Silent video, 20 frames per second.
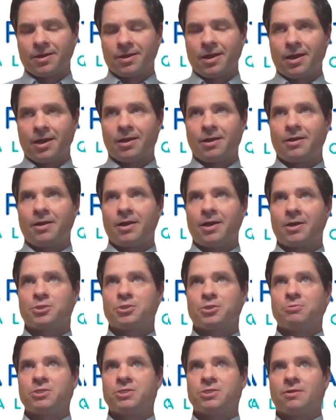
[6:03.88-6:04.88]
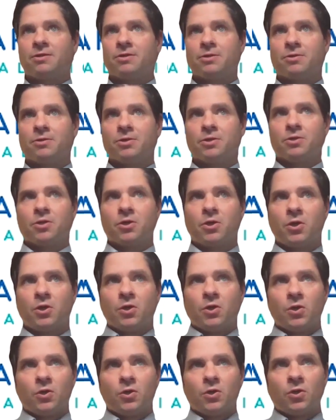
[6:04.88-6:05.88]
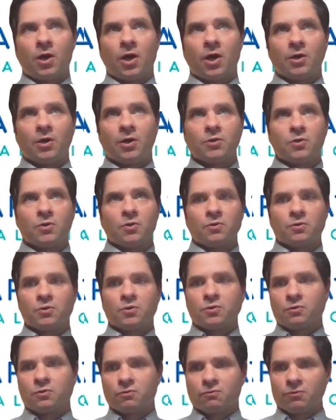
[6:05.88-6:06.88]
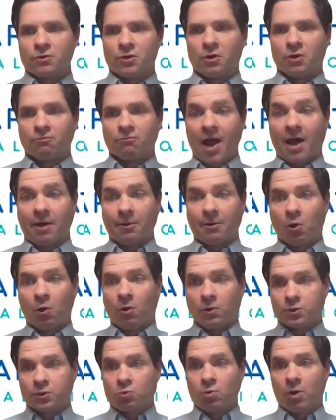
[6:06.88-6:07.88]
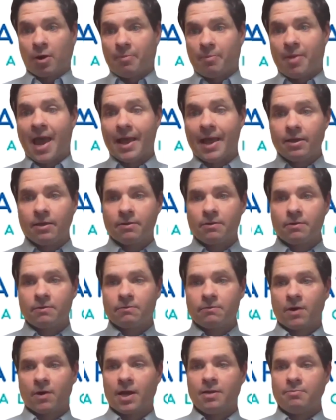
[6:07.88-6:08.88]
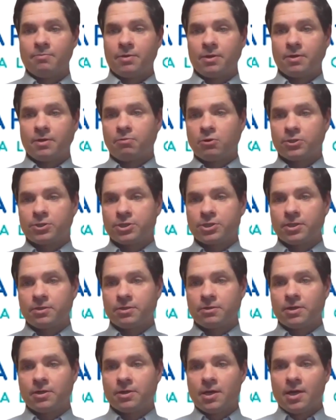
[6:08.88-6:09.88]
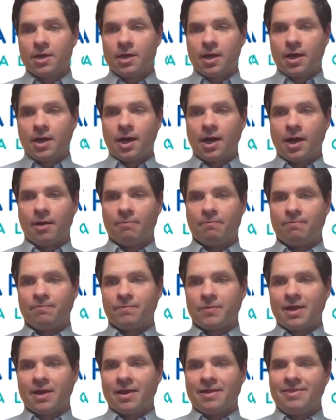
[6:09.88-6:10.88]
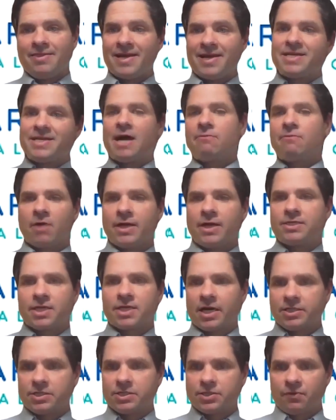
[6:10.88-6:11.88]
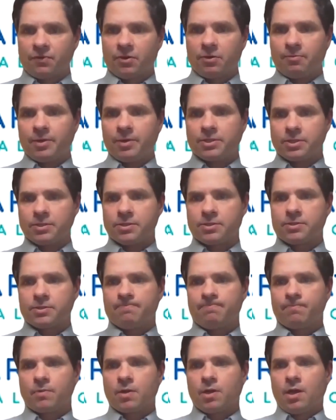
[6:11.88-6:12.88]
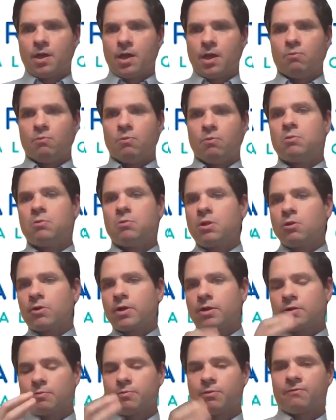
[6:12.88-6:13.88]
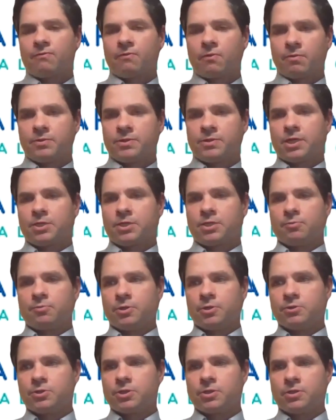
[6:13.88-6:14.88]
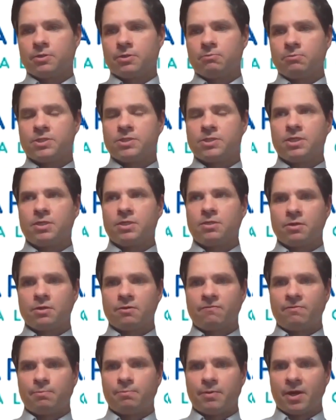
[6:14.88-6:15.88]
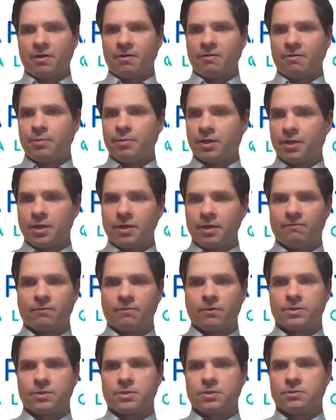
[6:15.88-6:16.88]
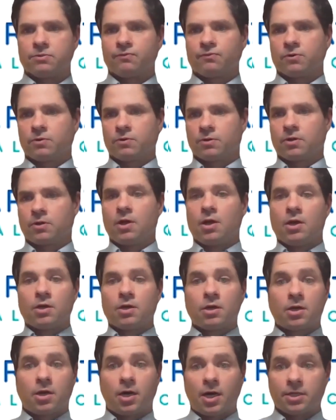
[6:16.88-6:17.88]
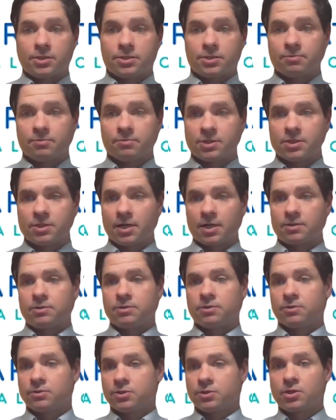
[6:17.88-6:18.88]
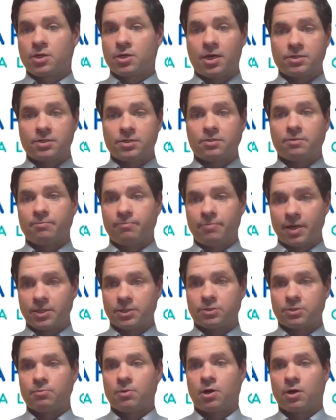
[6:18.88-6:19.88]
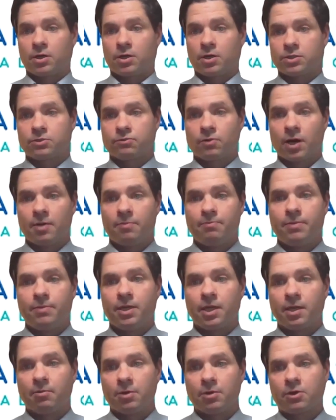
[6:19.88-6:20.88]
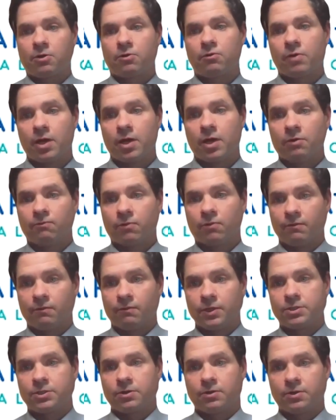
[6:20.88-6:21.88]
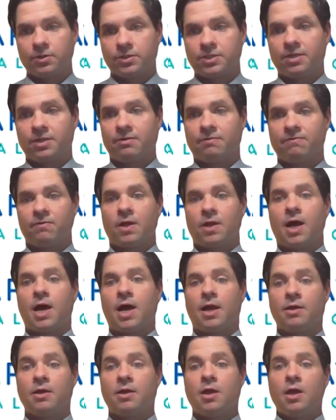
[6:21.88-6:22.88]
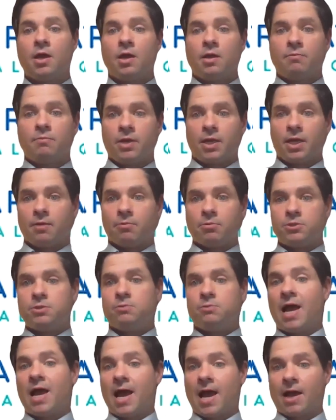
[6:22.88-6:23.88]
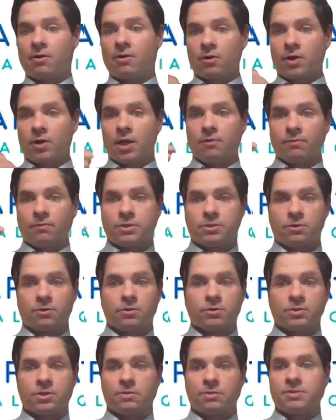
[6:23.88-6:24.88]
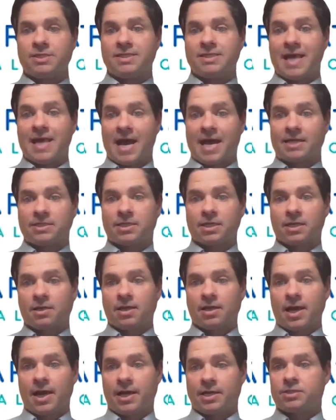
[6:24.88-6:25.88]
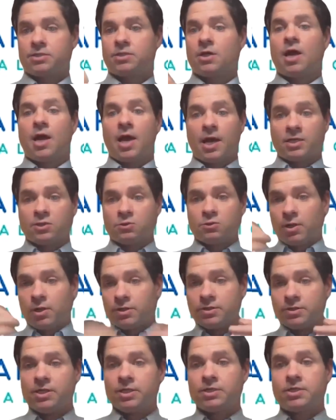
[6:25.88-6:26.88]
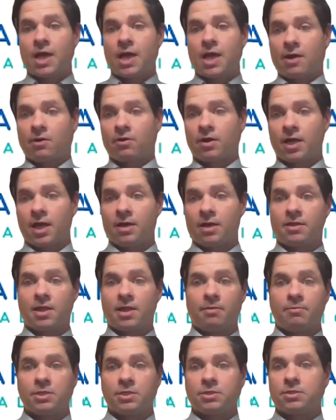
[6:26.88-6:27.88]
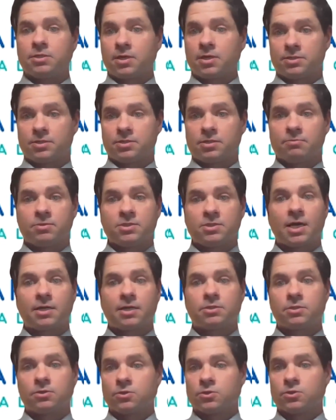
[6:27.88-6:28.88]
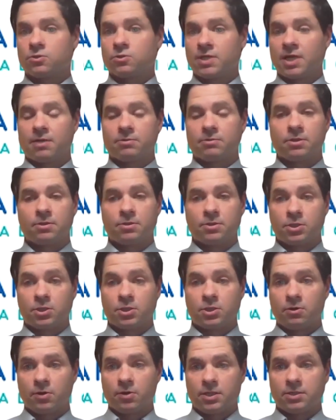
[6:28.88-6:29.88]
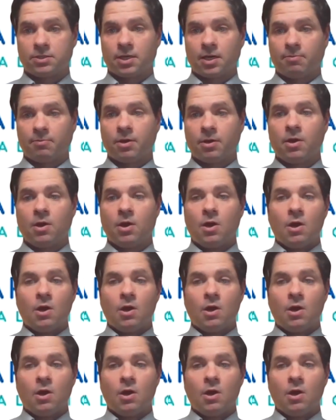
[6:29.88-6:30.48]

uh, how should we say the the uh, you know round hole square peg, right? Being pushed in. Um, that's not right sized for their business. And when we look at the performance attribution and we see the availability, for instance, for custom sectors, custom benchmarks, right? Being able to create and run returns on the fly, being able to aggregate returns up to the asset class, as well as disaggregate them into custom sectors or down to the security type.